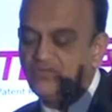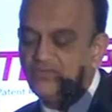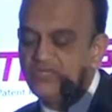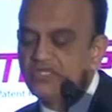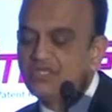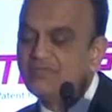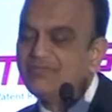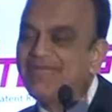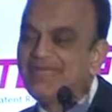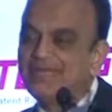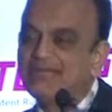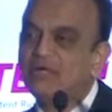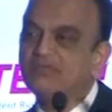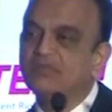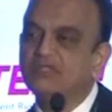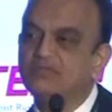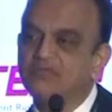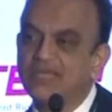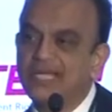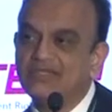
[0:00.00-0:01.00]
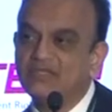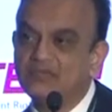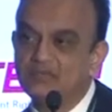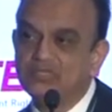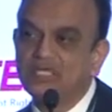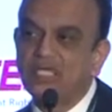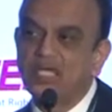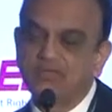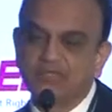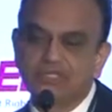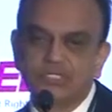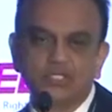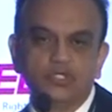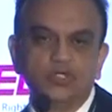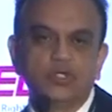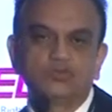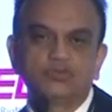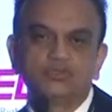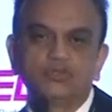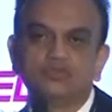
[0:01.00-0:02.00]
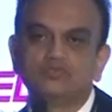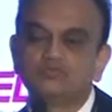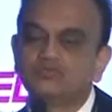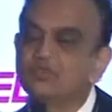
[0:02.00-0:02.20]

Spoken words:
with the background of the patent monopoly. You have to